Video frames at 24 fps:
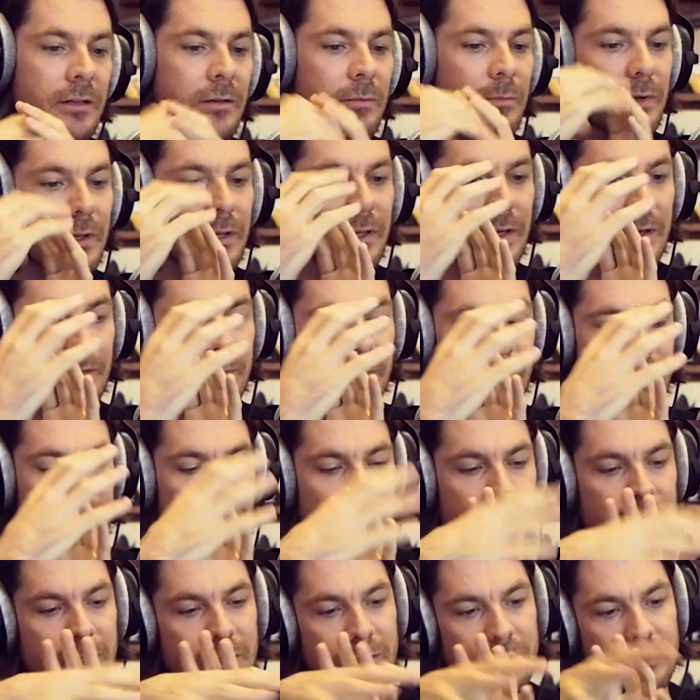But
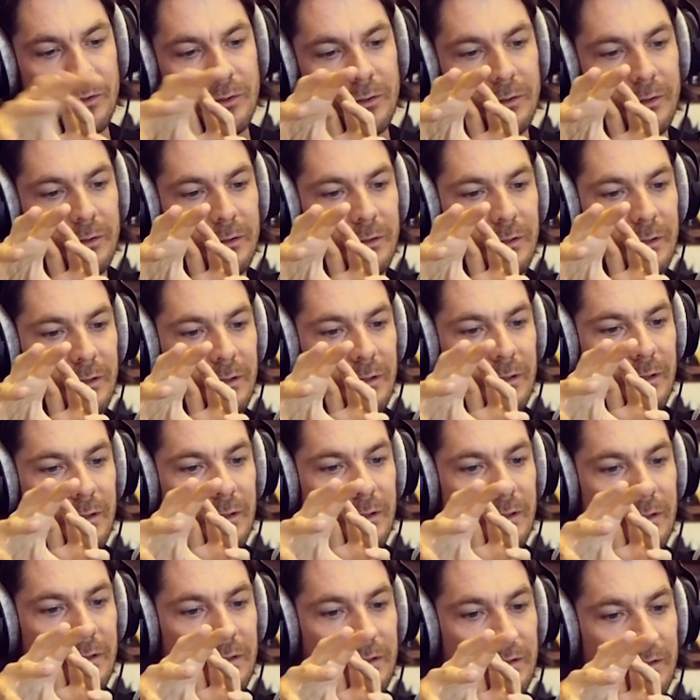you
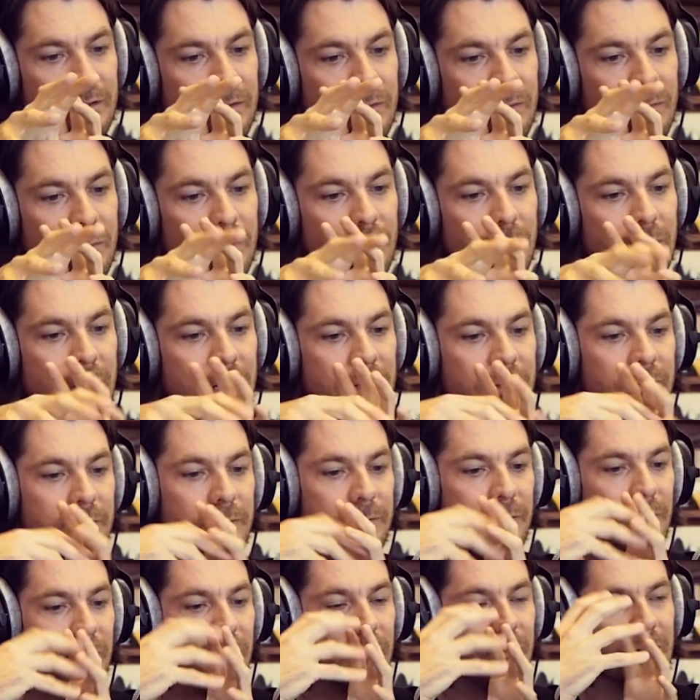went
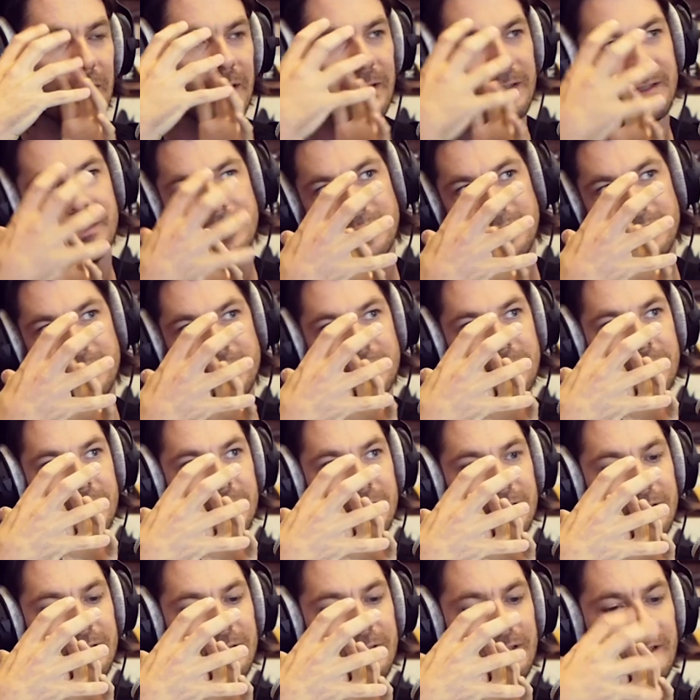from
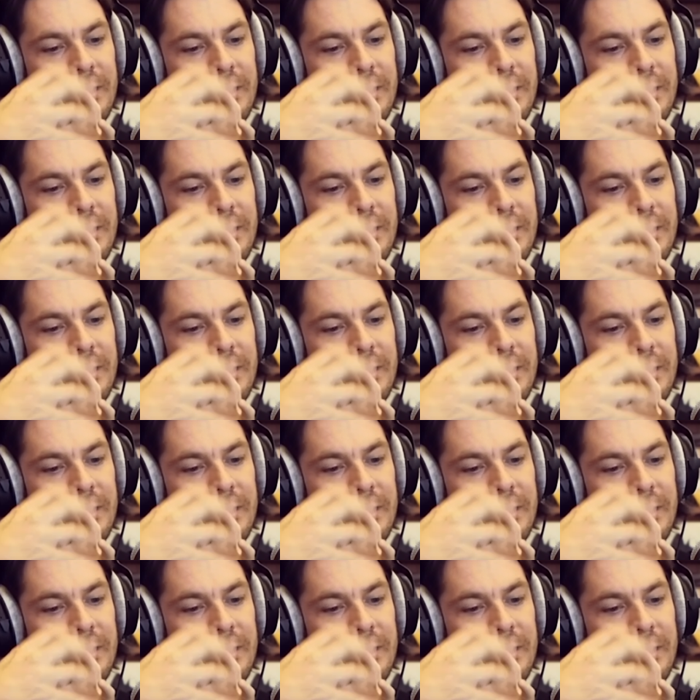architecture.